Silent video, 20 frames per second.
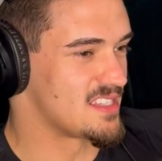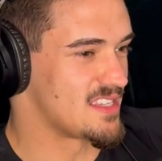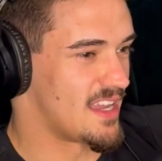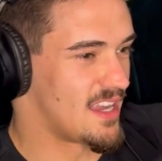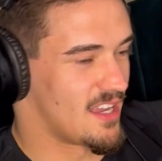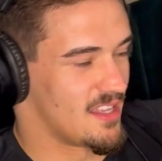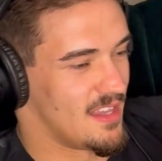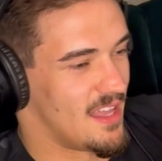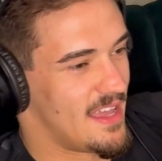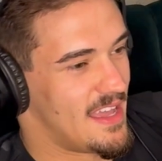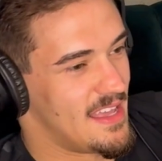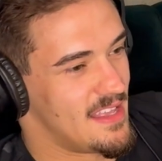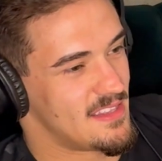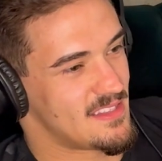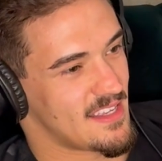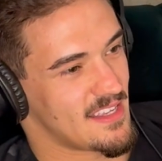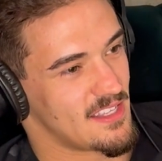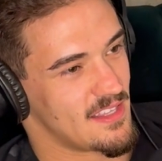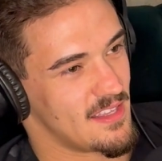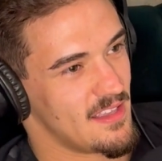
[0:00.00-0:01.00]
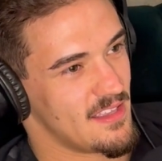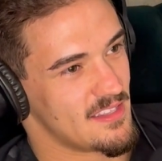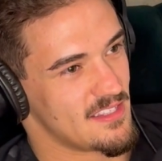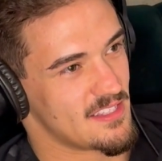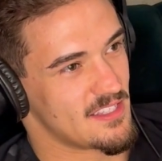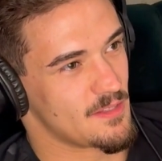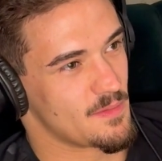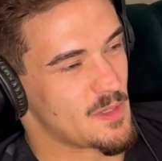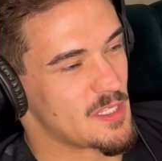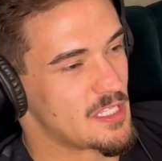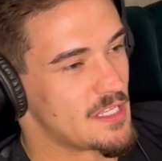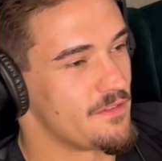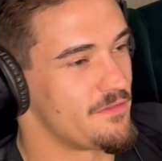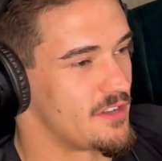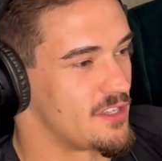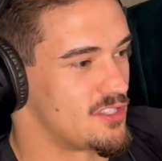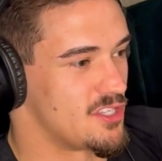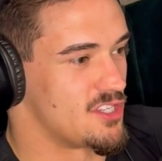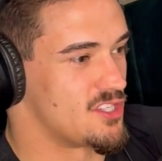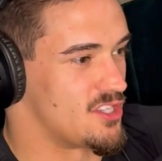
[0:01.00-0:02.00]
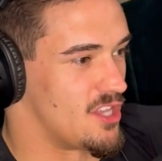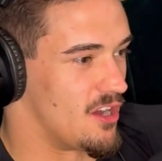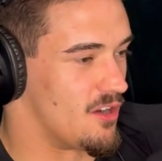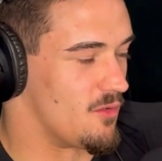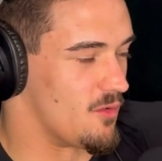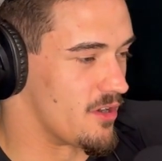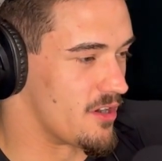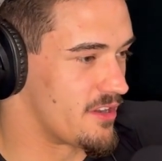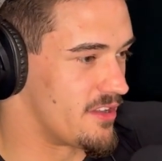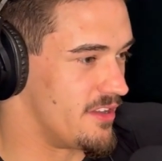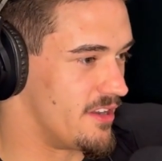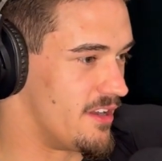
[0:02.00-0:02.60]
it is like a lot. It's specific to stunt work.